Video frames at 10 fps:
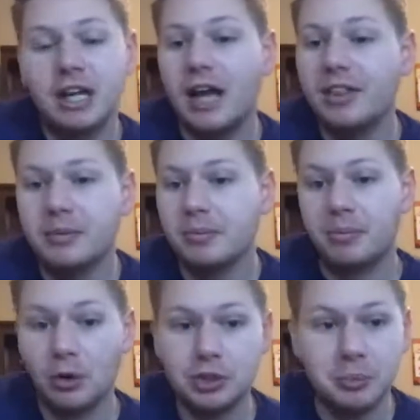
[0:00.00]
I think
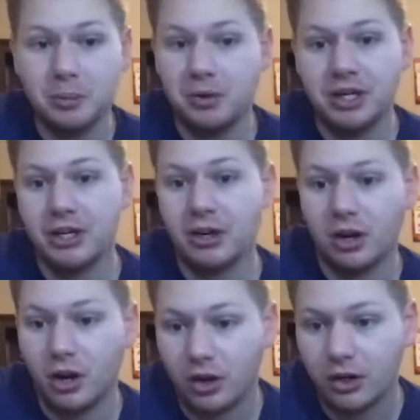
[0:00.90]
most people
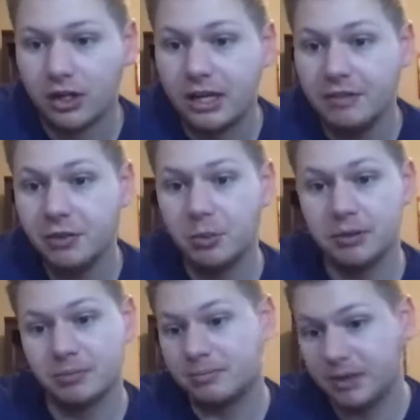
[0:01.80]

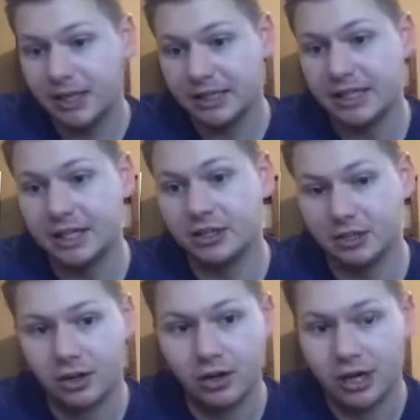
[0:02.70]
everyone in here
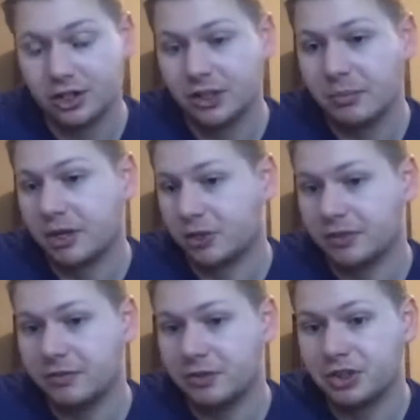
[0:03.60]
are actually micro
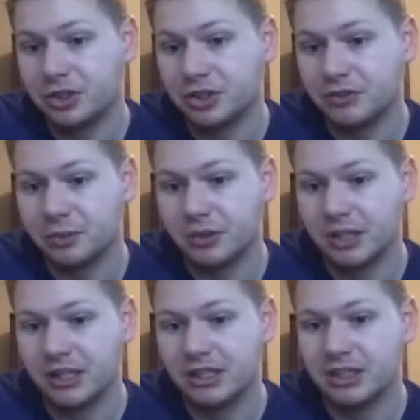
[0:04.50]
influencers, if you really
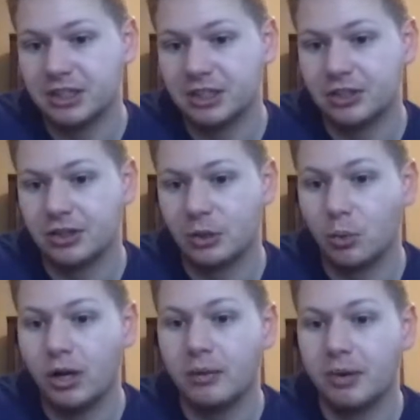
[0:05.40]
consider like
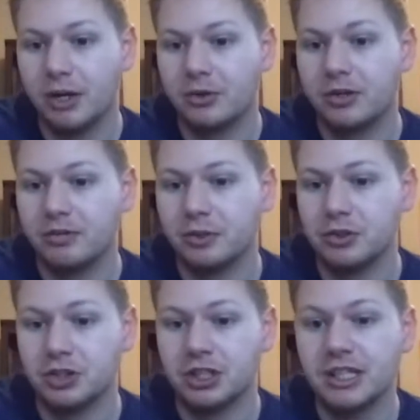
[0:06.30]
what a micro
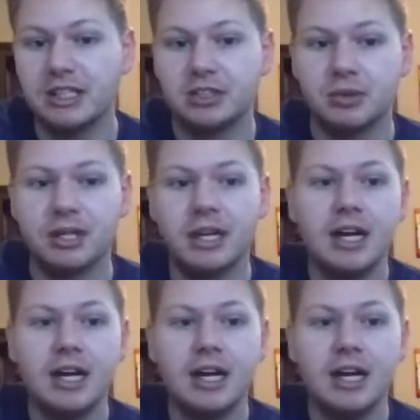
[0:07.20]
influencer is, right?